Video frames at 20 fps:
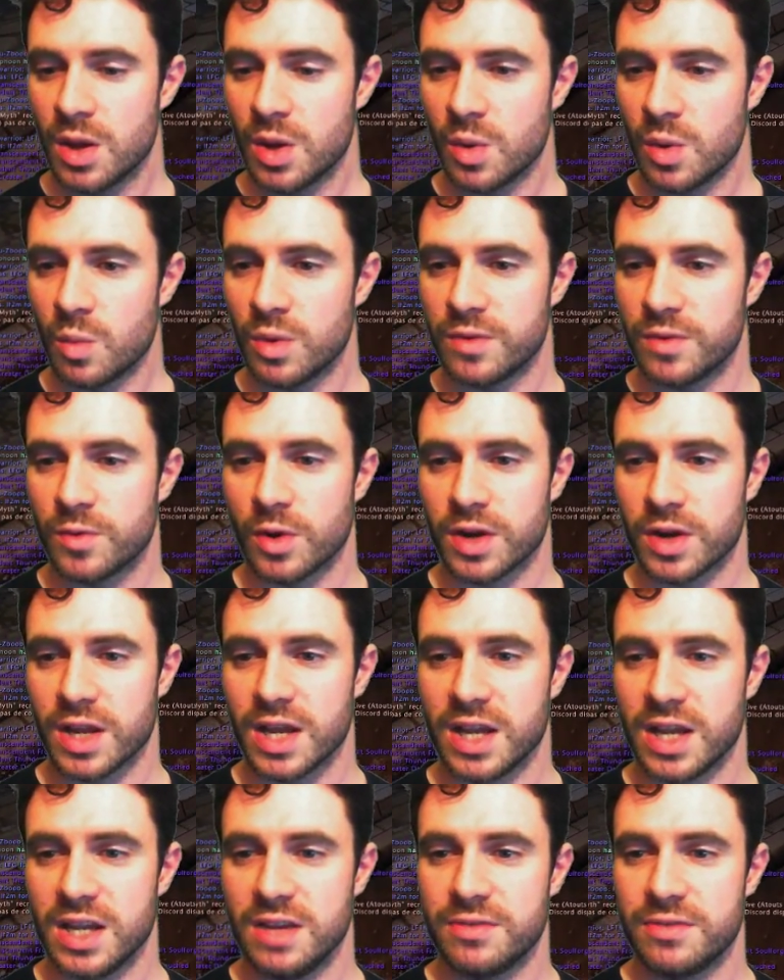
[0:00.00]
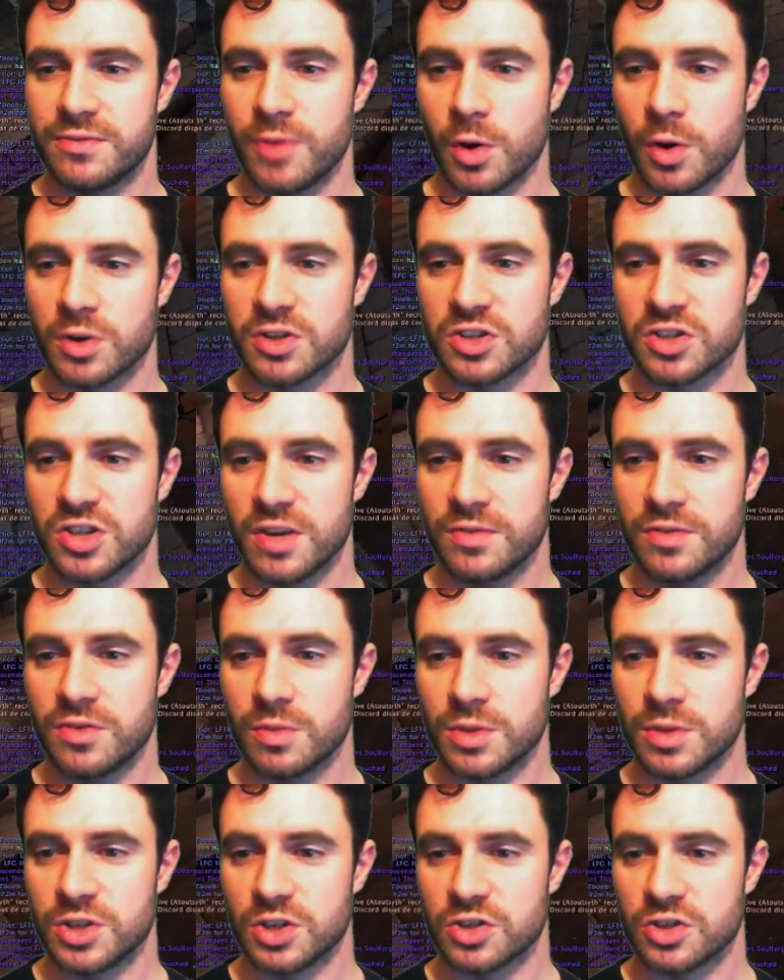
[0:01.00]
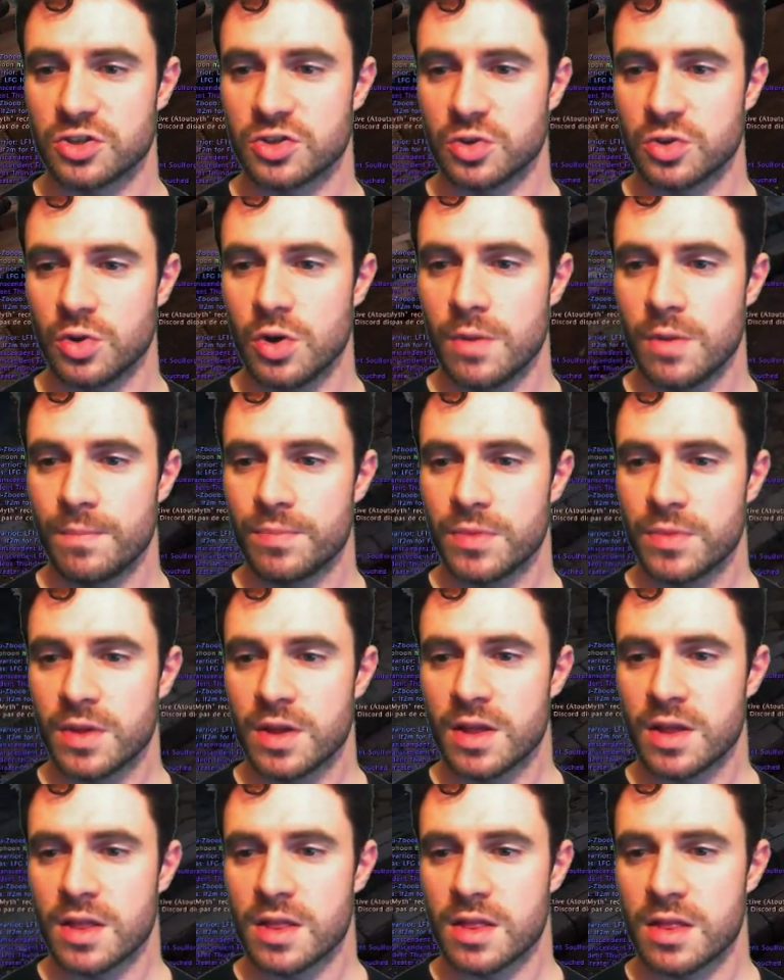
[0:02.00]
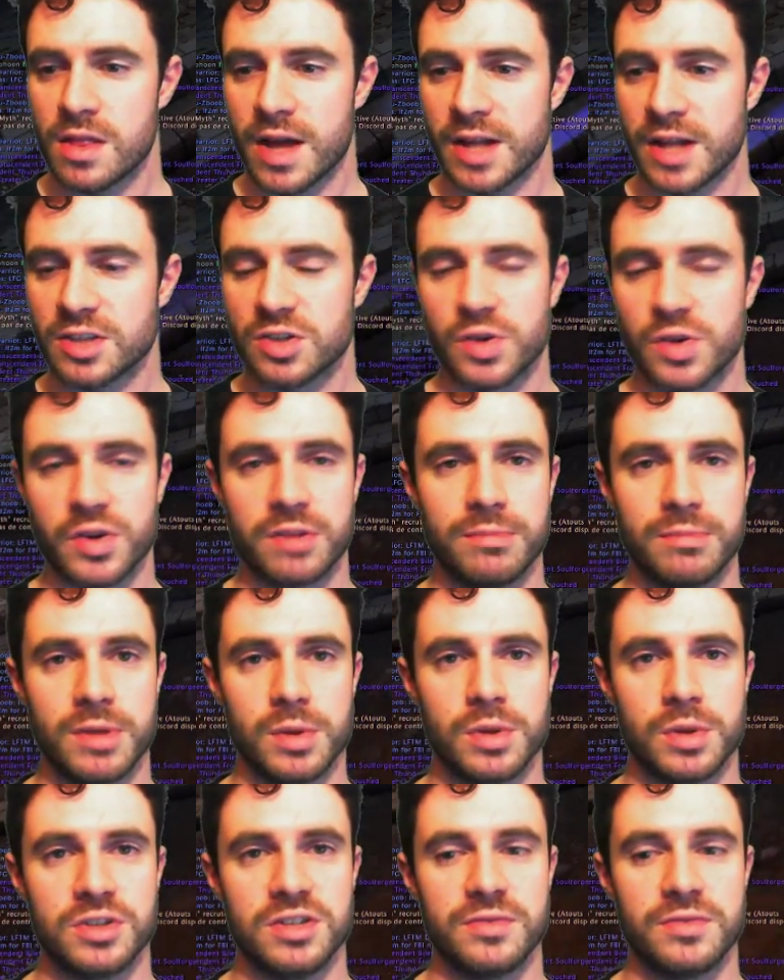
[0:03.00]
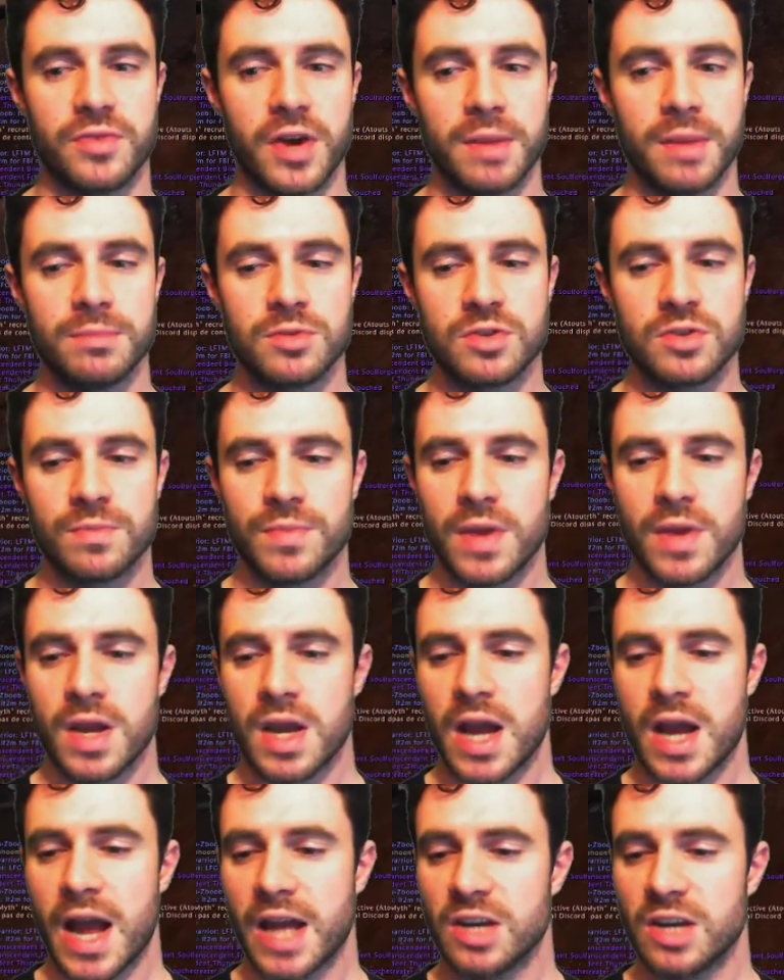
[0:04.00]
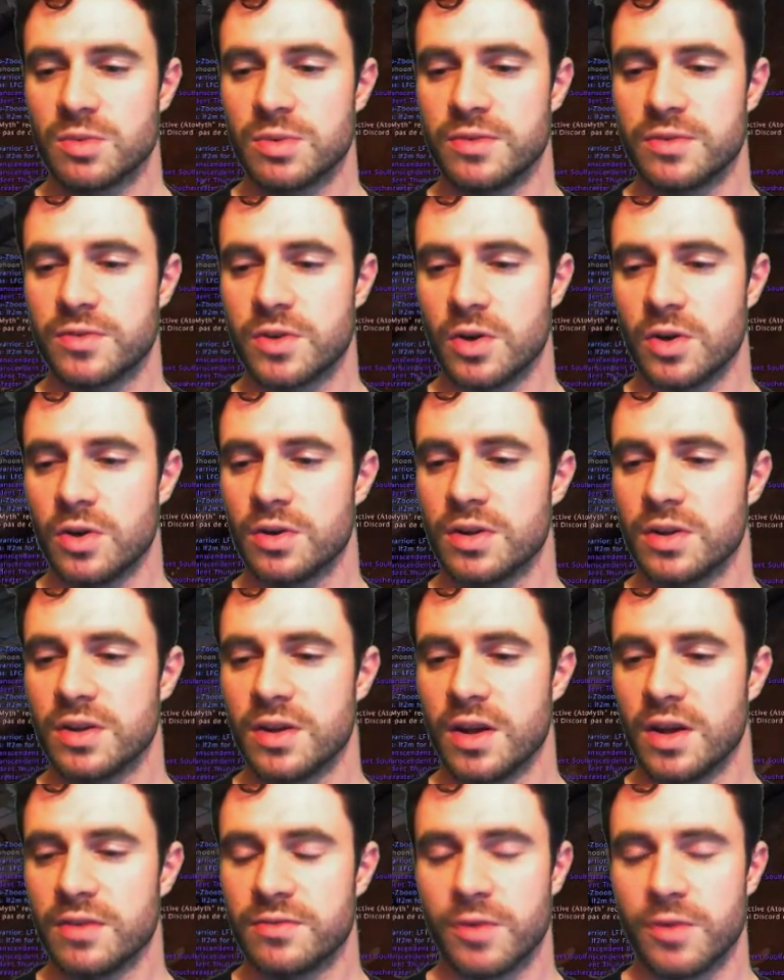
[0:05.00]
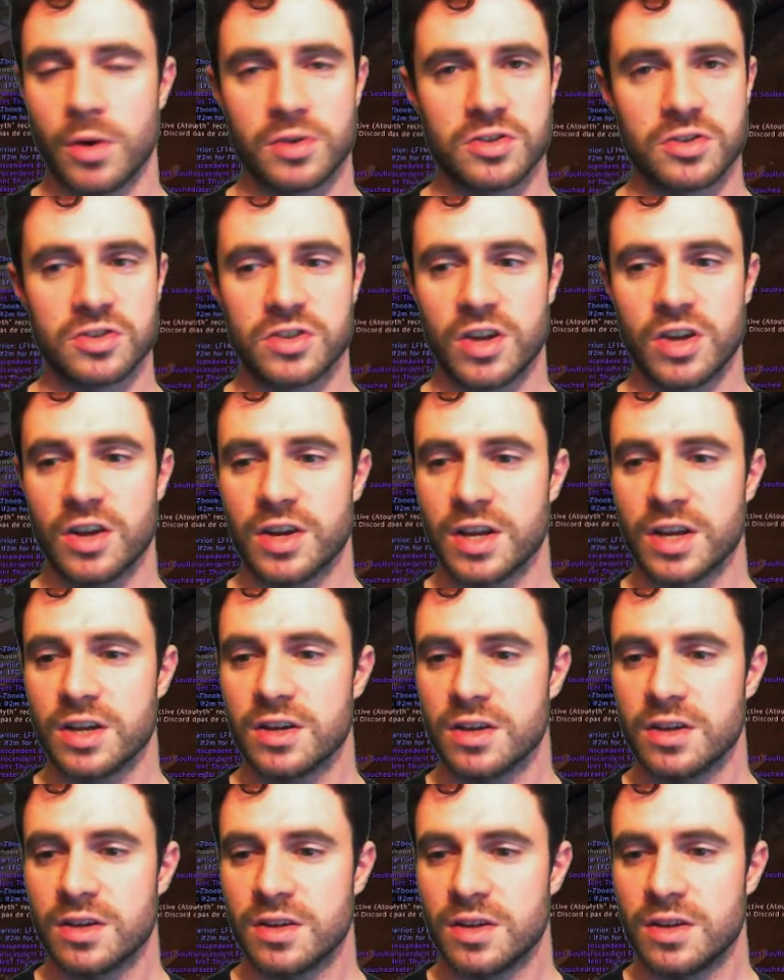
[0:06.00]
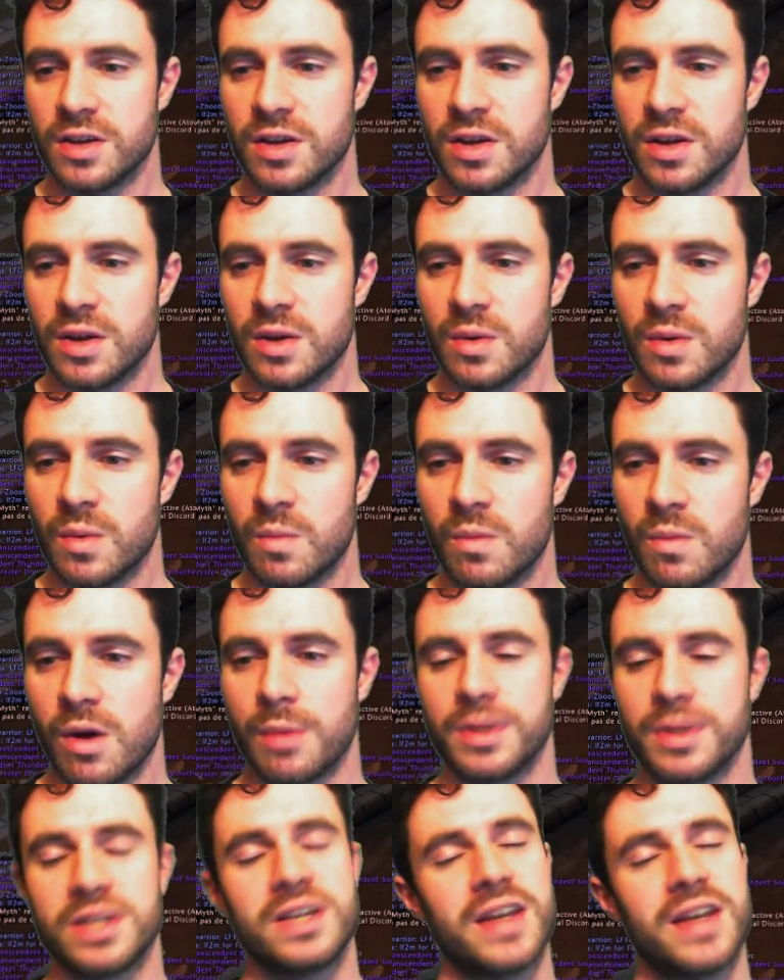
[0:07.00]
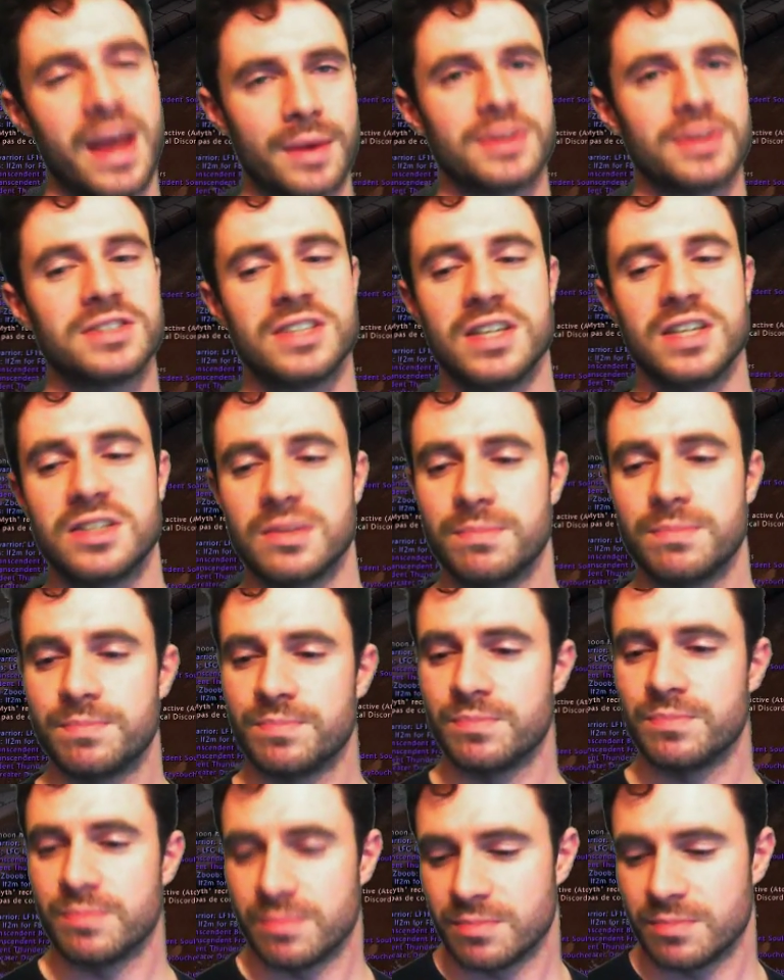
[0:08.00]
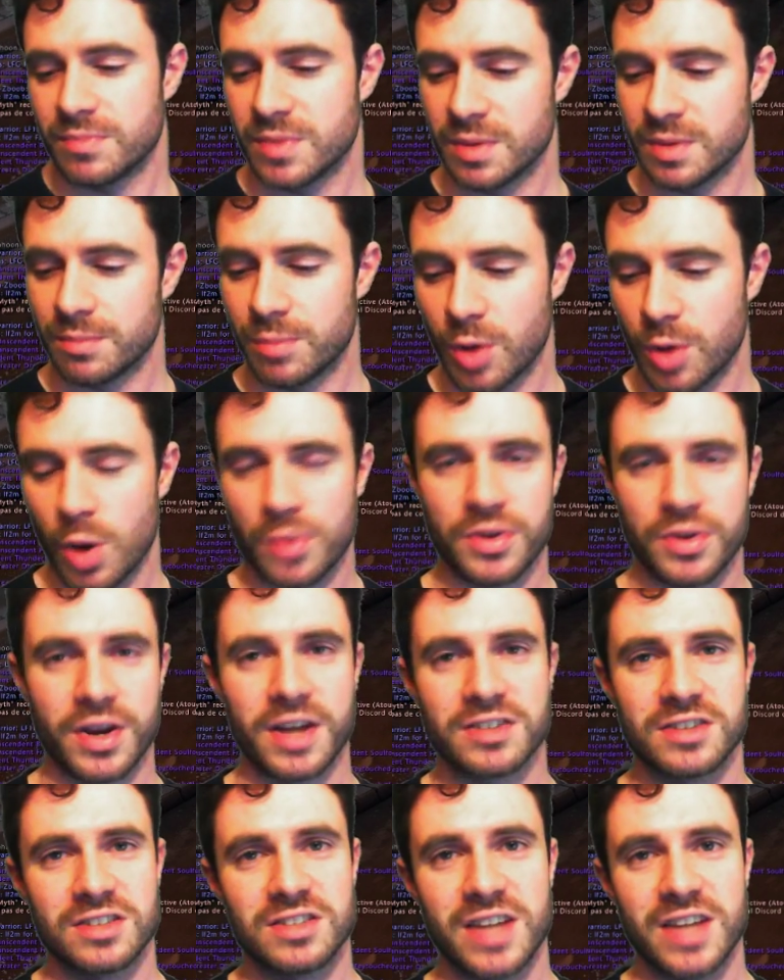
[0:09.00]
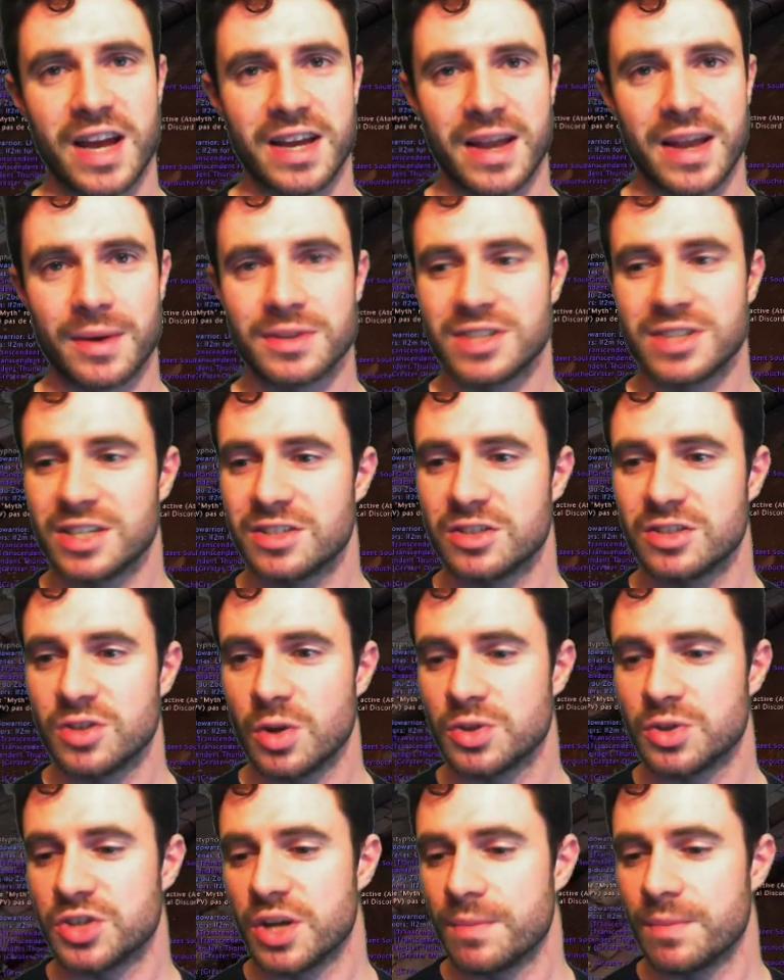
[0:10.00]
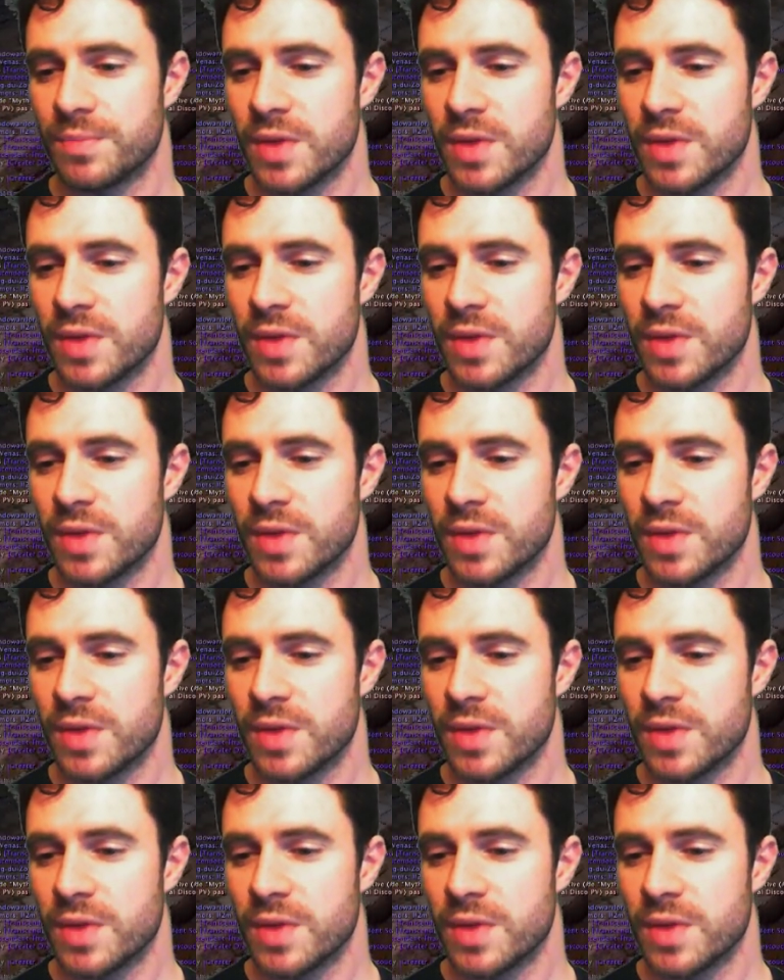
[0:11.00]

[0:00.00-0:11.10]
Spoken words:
We've got E, Fox Shift, that we just saw. That's got immunity frames. And we've got Fox's Cunning, where we guarantee to block the next attack, guaranteed to dodge it.